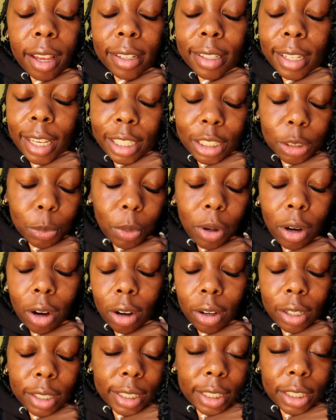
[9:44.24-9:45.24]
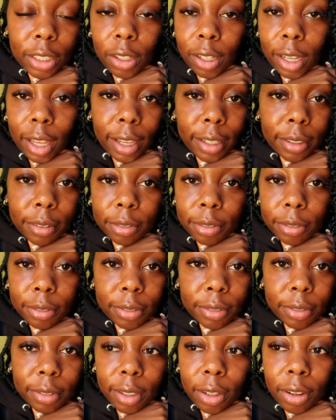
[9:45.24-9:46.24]
that is priority in your life,
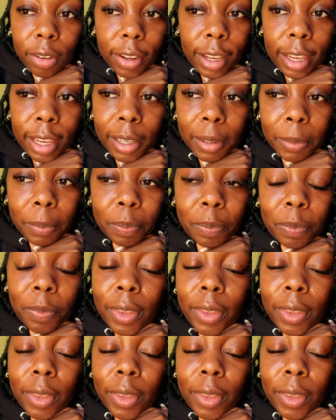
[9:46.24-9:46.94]
okay?